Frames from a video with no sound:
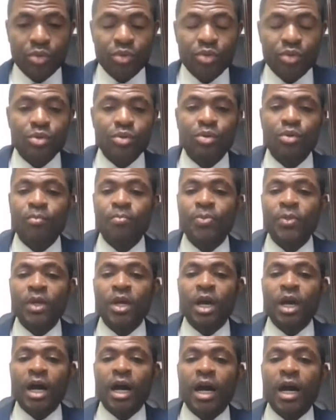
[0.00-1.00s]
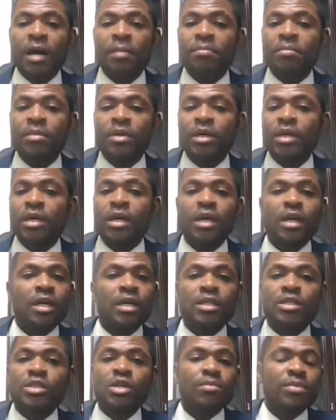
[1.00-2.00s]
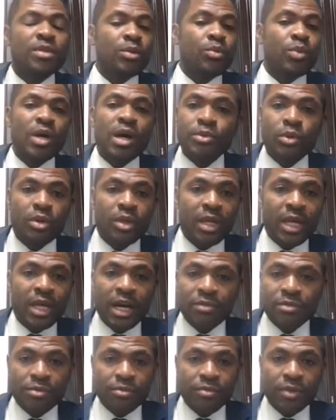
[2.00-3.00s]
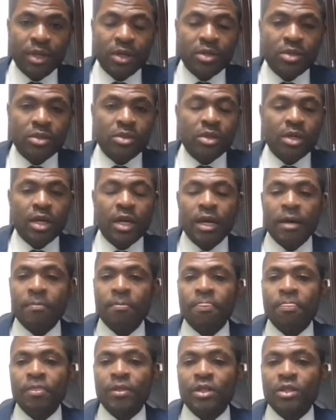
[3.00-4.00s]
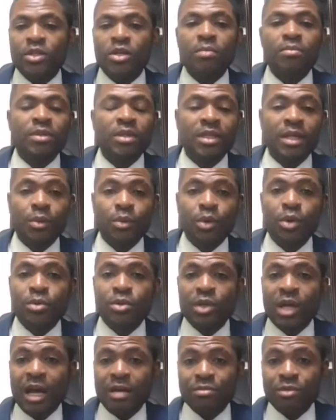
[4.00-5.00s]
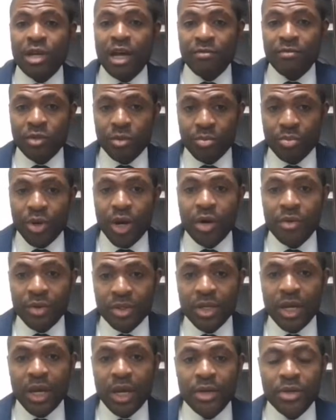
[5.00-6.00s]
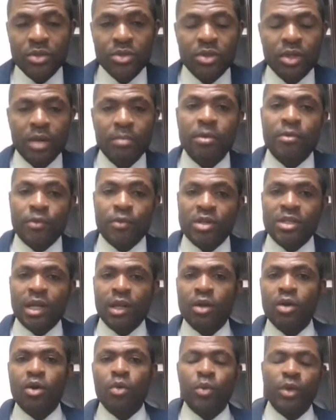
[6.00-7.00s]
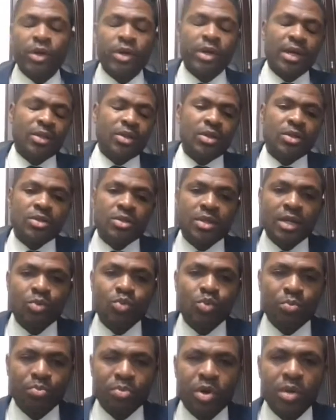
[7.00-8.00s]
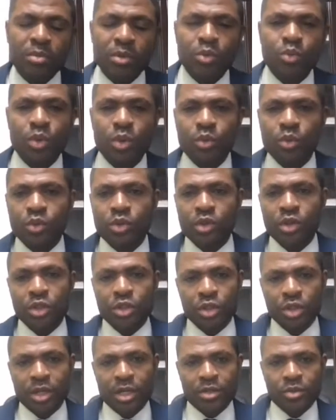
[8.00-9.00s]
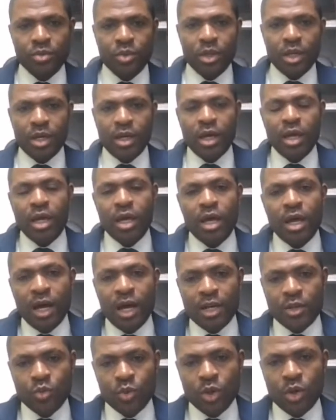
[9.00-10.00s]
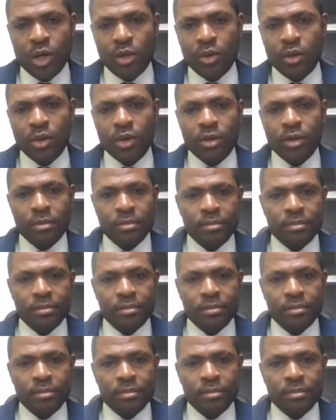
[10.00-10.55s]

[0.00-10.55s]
So it's something we absolutely have to fix. It's something that we also have to prioritize, and of course, along with the other things that probably we will touch on as we go along.